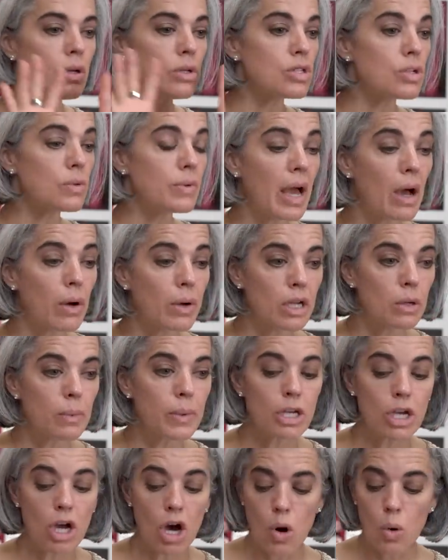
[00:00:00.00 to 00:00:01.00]
So now here
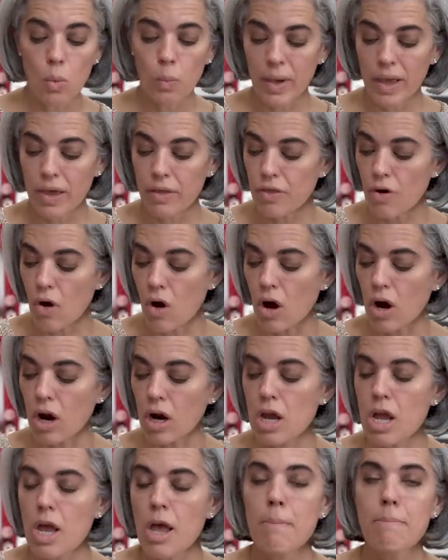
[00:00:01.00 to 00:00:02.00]
we go with
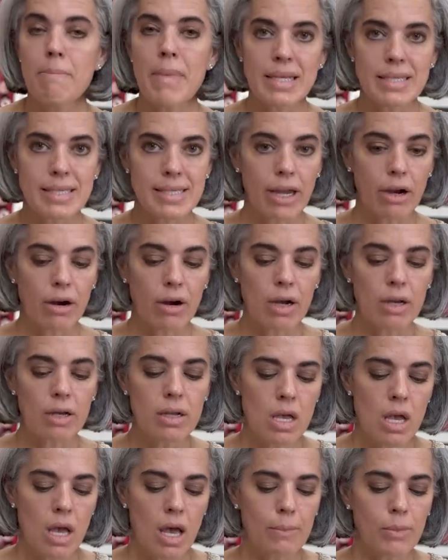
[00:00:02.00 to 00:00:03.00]
our mascara.
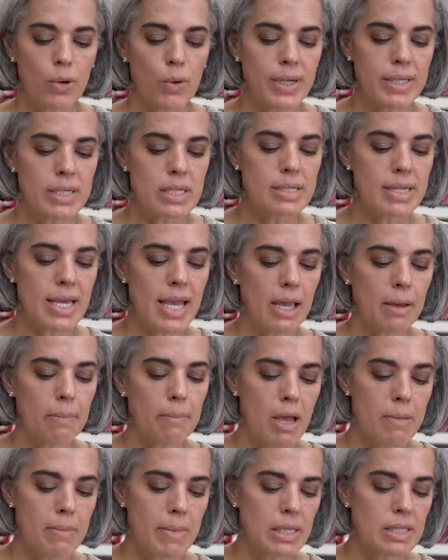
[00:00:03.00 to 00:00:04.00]
I'm going to take
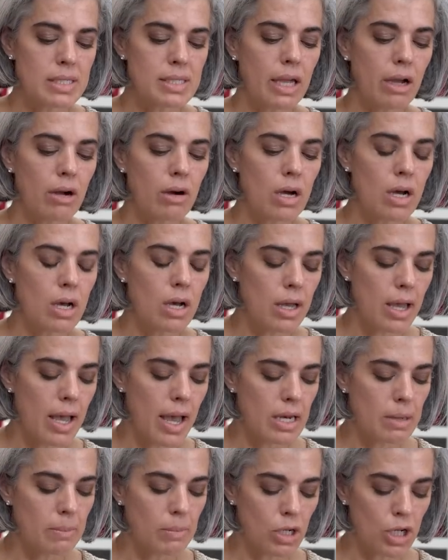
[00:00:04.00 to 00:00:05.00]
my mascara
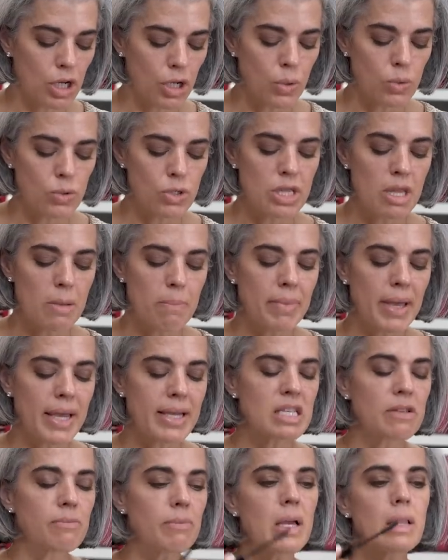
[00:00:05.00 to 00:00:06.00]
and I'm going to go to the
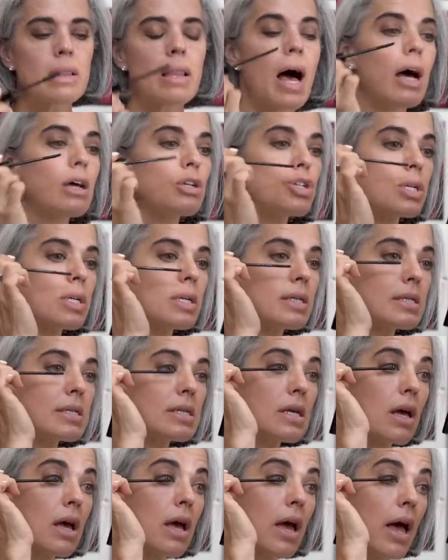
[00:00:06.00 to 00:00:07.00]
base of my
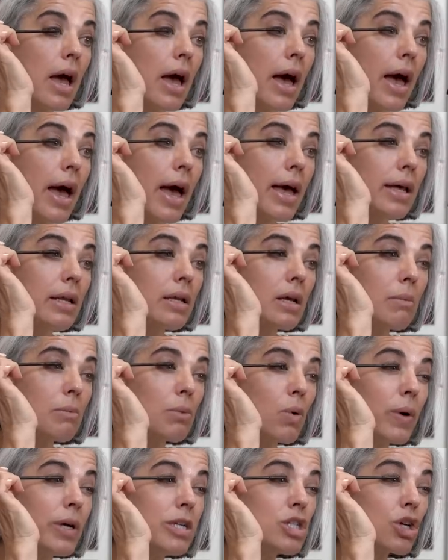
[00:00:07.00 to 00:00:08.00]
lashes and I'm
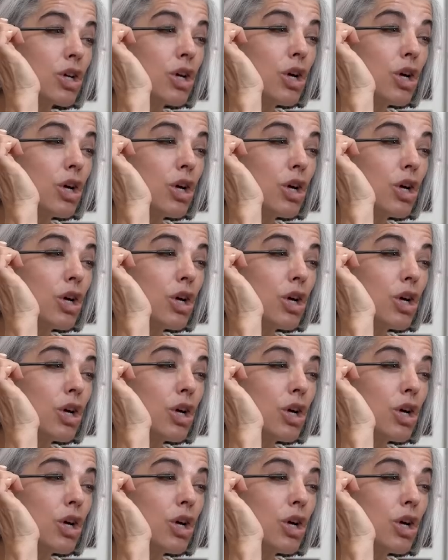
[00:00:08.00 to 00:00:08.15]
going to